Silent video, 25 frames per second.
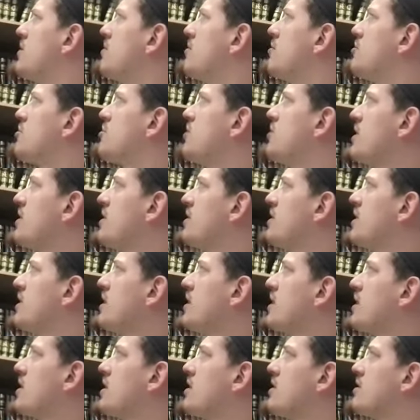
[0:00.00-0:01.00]
I'm just trying to
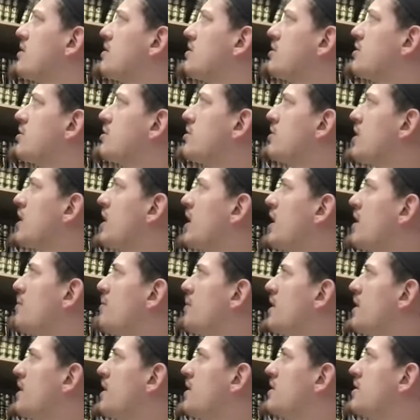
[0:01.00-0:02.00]
think, looking at
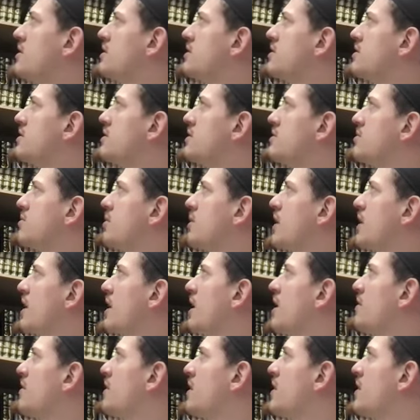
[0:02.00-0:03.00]
what
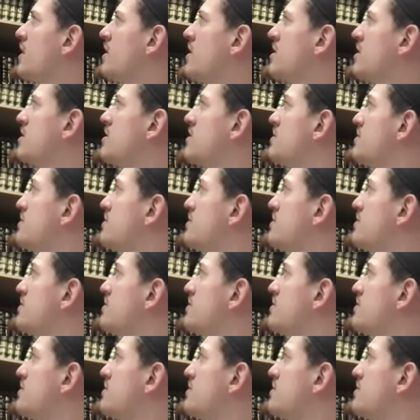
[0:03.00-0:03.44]
I have here.